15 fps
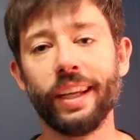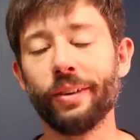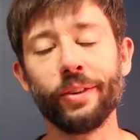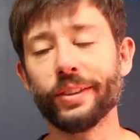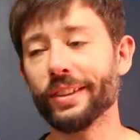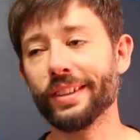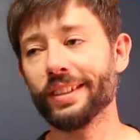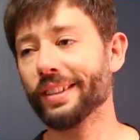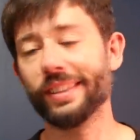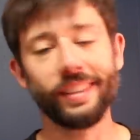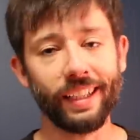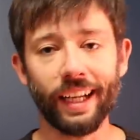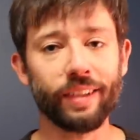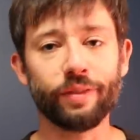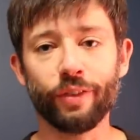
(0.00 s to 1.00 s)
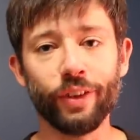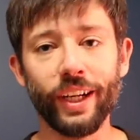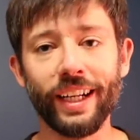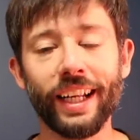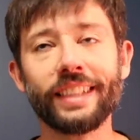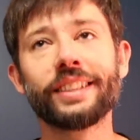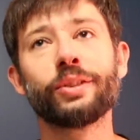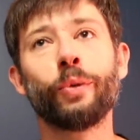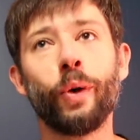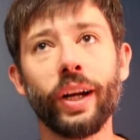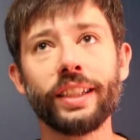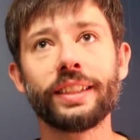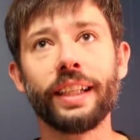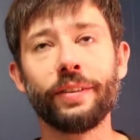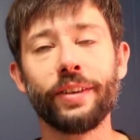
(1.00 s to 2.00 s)
that was not free. That
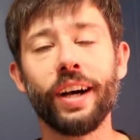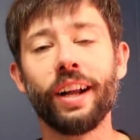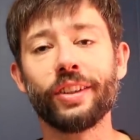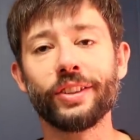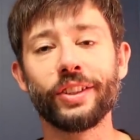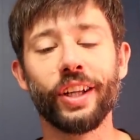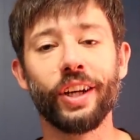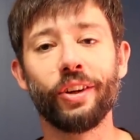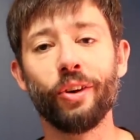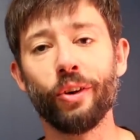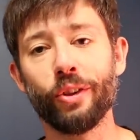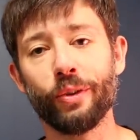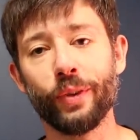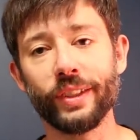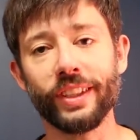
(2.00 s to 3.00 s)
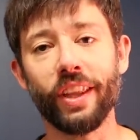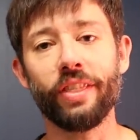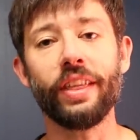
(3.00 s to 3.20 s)
$27 is going to go towards the